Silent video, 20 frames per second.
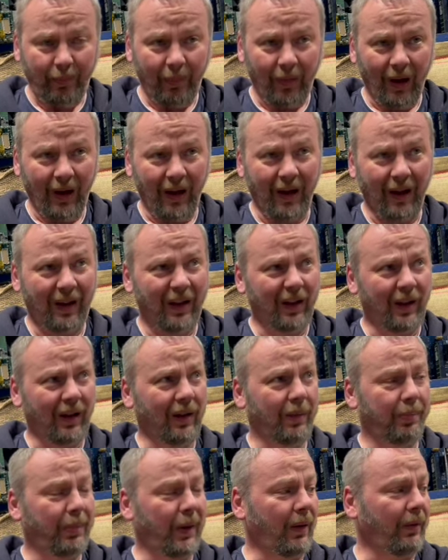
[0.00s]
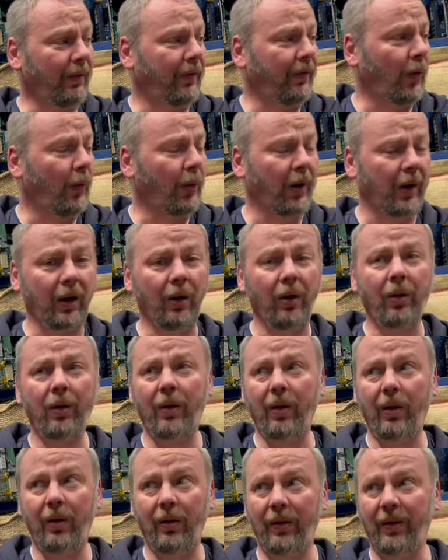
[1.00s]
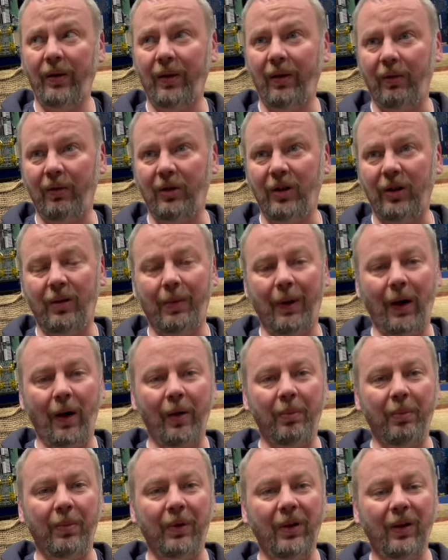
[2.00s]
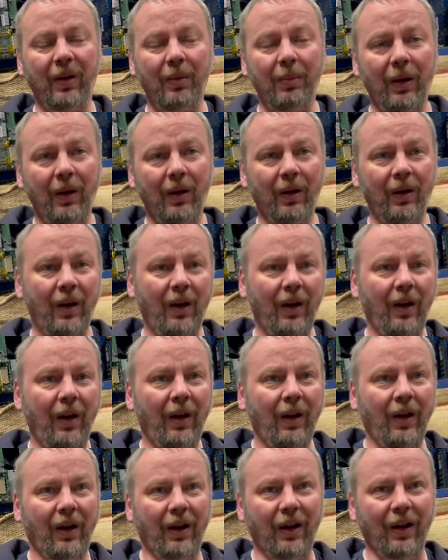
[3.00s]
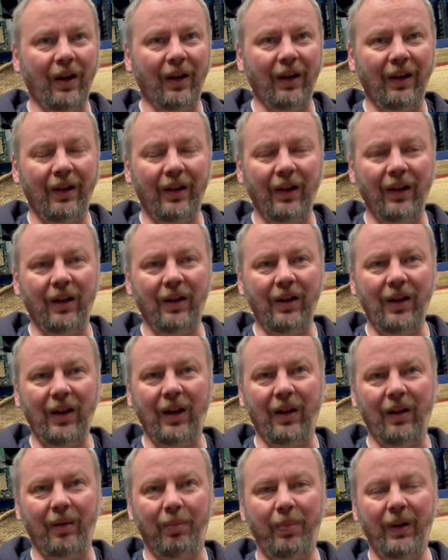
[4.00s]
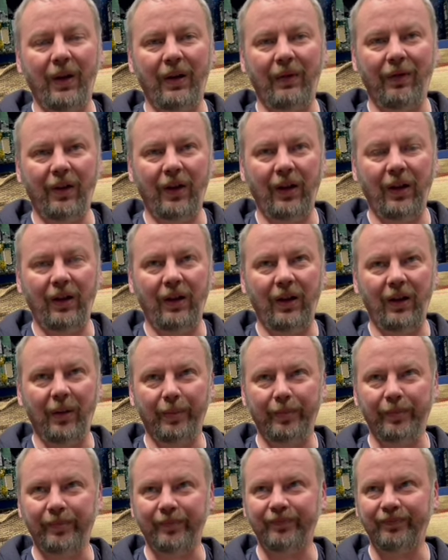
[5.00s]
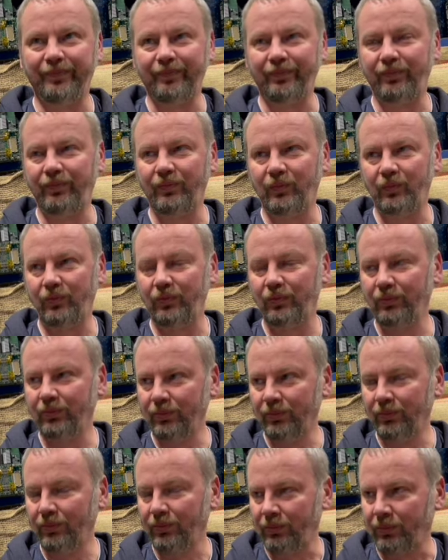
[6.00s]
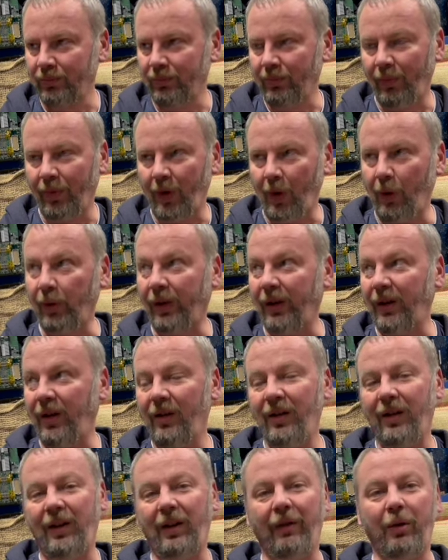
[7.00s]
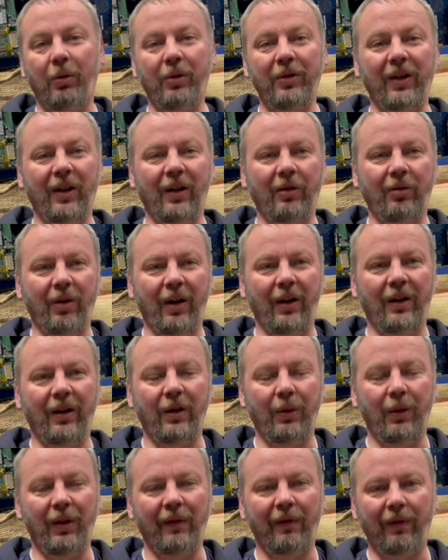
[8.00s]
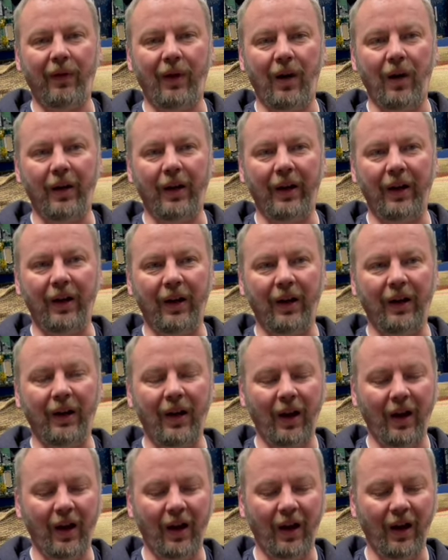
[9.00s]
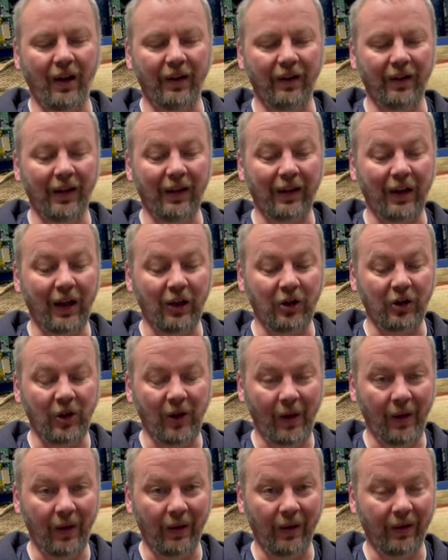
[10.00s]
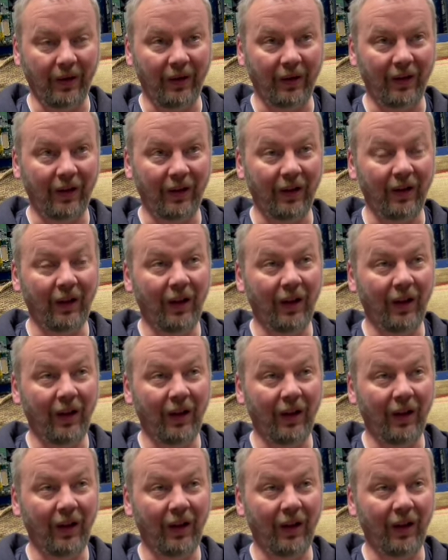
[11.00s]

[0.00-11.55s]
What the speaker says: about 4 o'clock, so just about home time. And bit of a alternative. I was going to try and do it Friday and didn't get a chance,